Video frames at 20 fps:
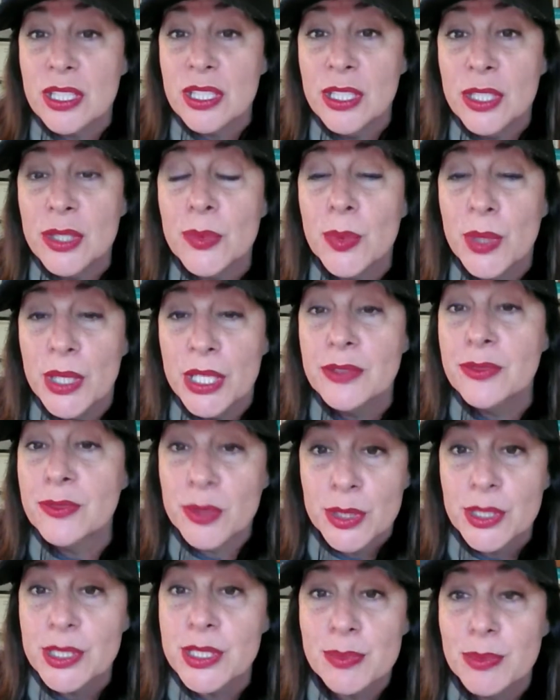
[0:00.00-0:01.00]
year one
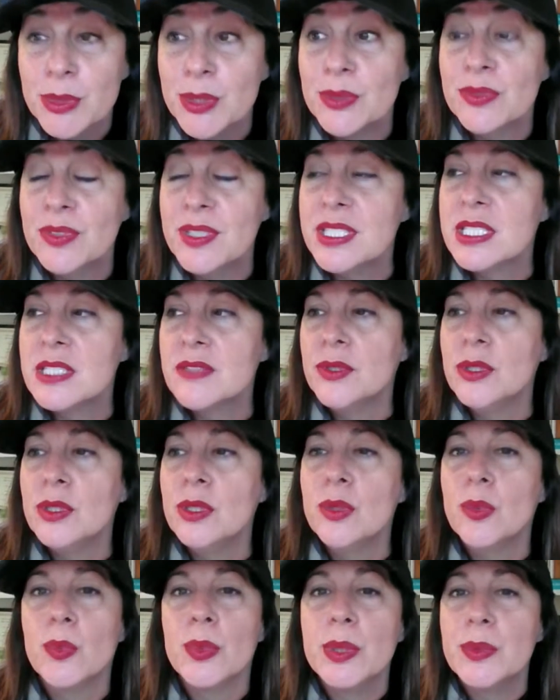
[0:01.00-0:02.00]
Forest Moon
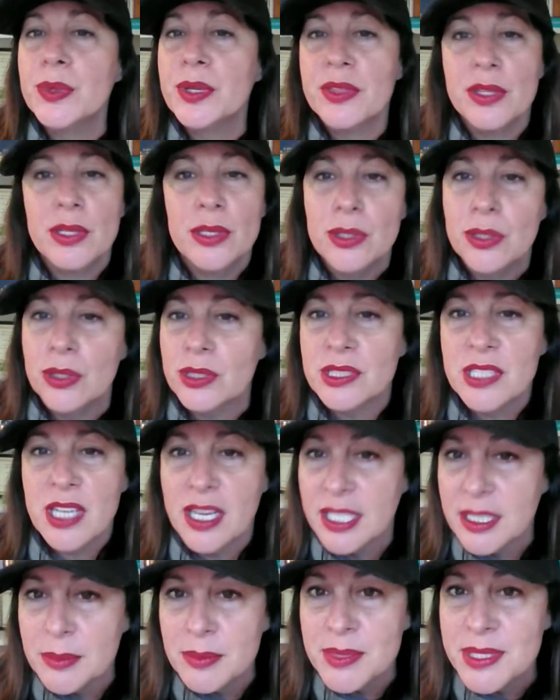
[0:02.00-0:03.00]
Festival, we were in the New York
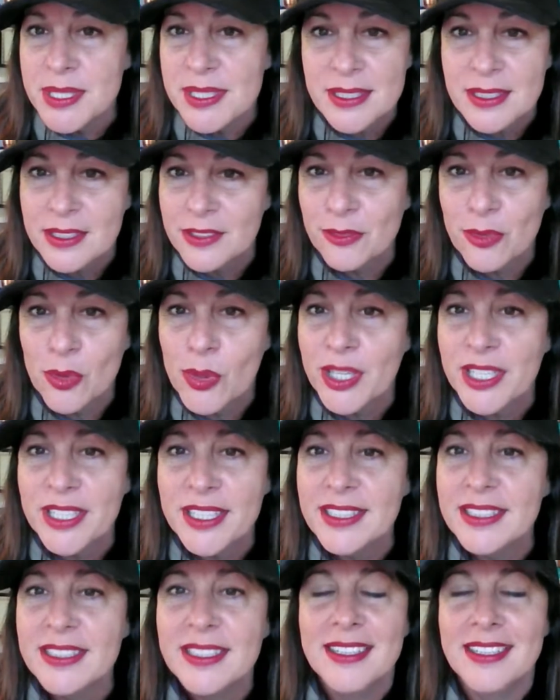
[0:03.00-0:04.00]
Times for
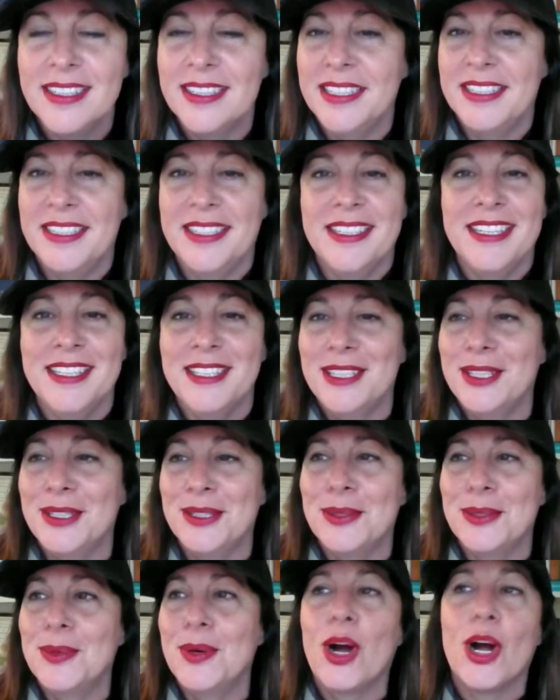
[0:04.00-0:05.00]
it.
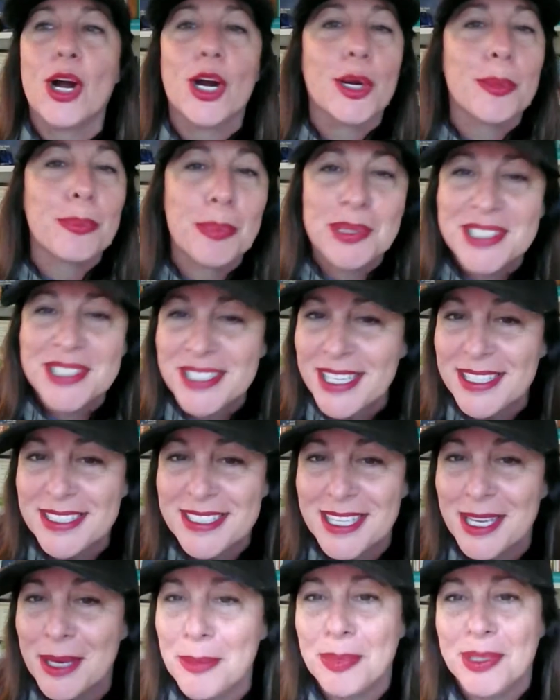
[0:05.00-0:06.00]
ARP sent
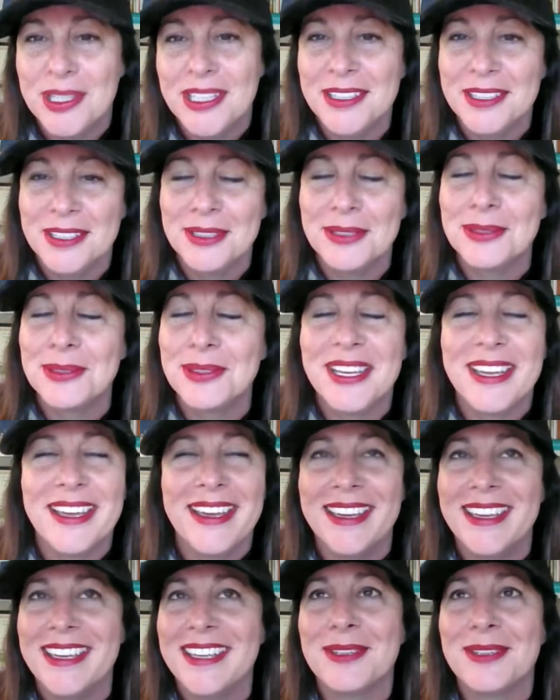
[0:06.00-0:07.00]
up,
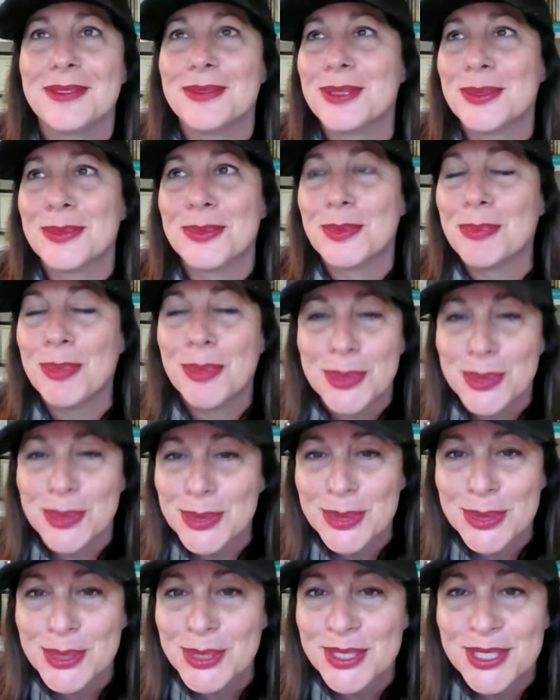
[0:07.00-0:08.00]
a
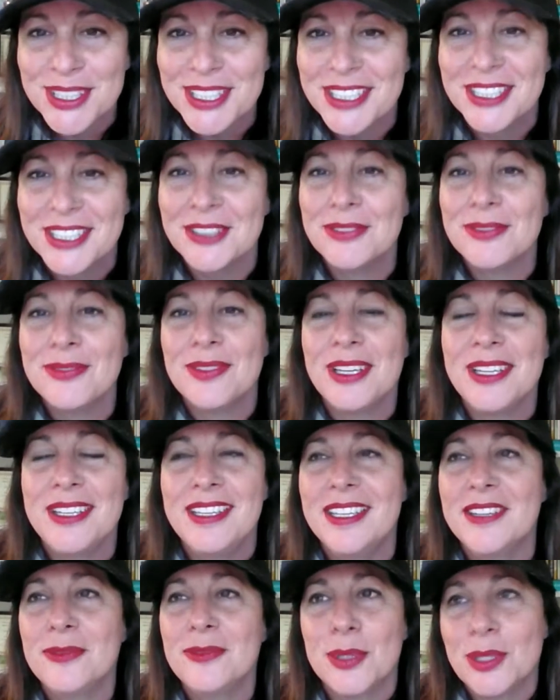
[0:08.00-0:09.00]
reporter,
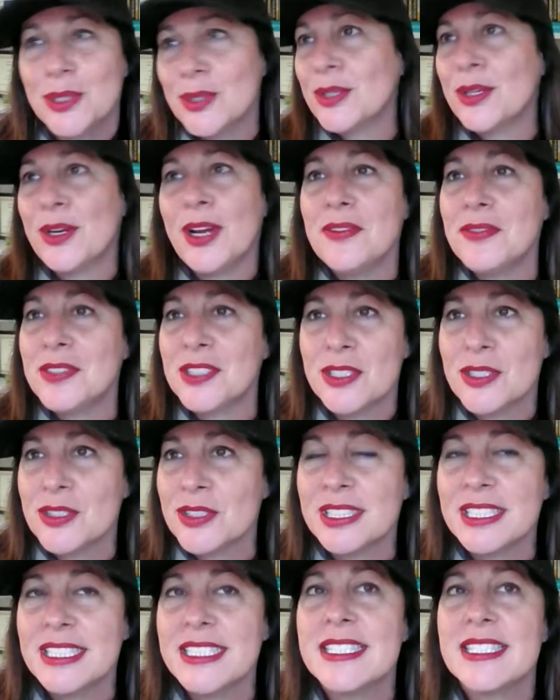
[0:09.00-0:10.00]
a photographic
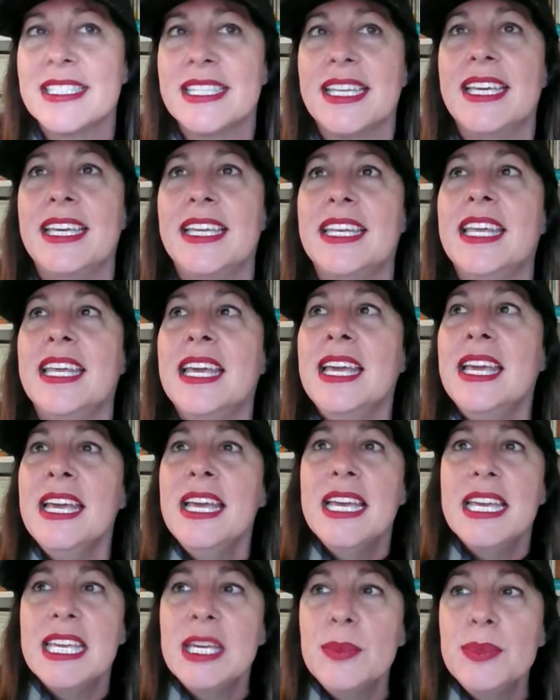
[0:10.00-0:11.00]
journalist, and
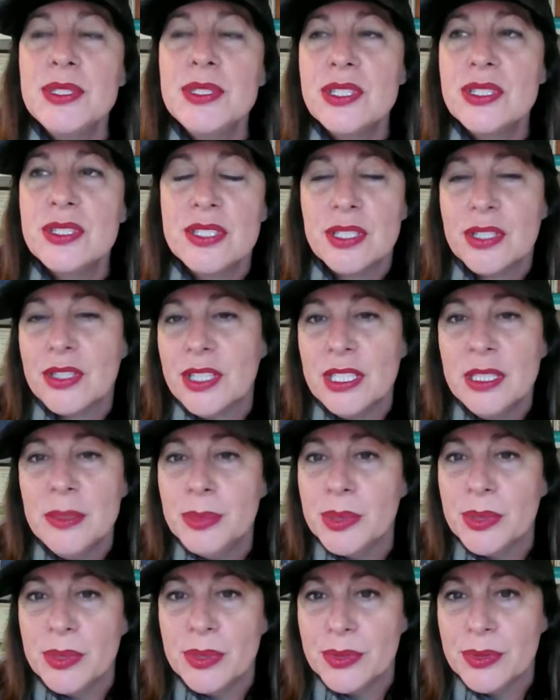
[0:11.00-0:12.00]
it was just
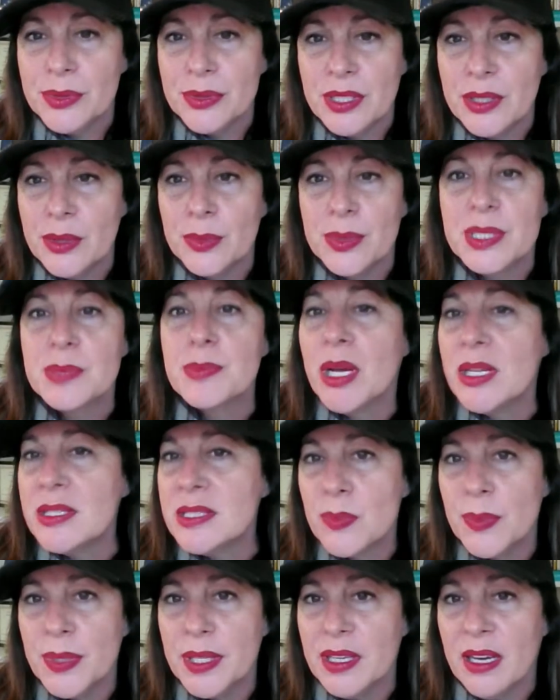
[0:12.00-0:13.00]
incredible, the
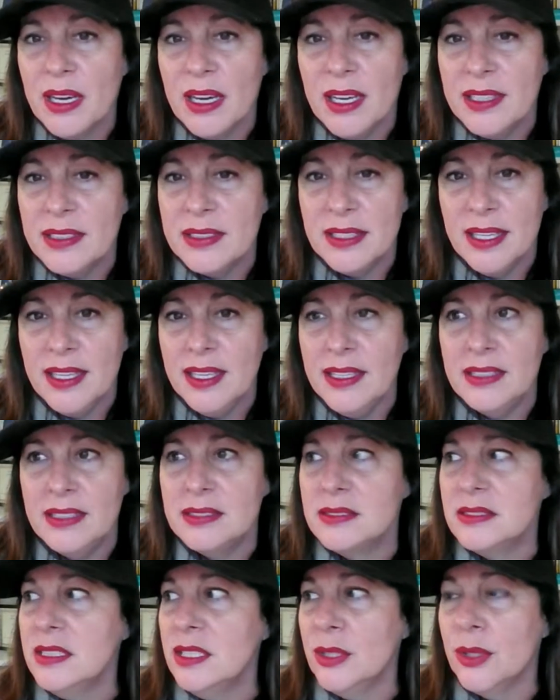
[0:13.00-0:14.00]
response we got.
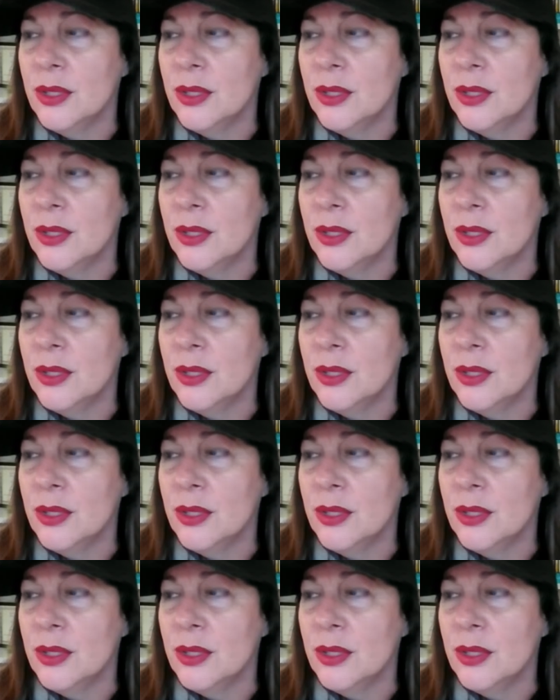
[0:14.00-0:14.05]
And,